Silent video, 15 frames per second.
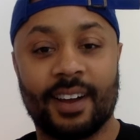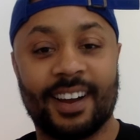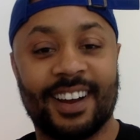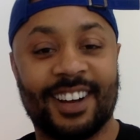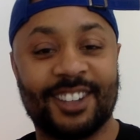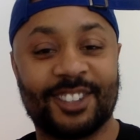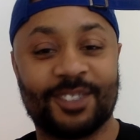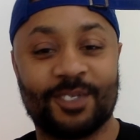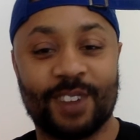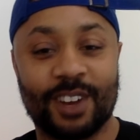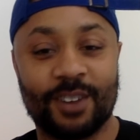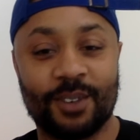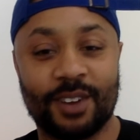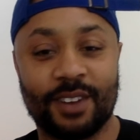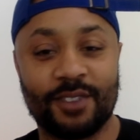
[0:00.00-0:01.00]
All right. Awesome. Ready
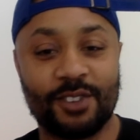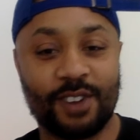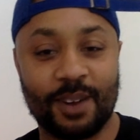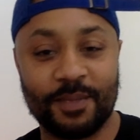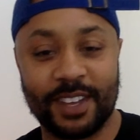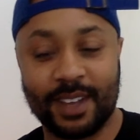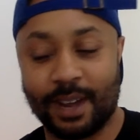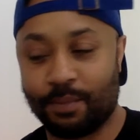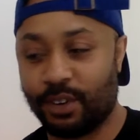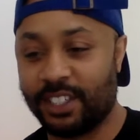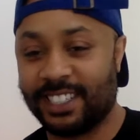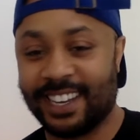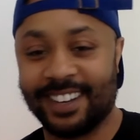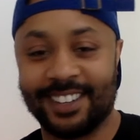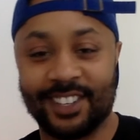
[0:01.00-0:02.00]
whenever you are, man. I
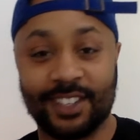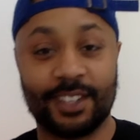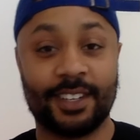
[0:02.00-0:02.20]
appreciate it.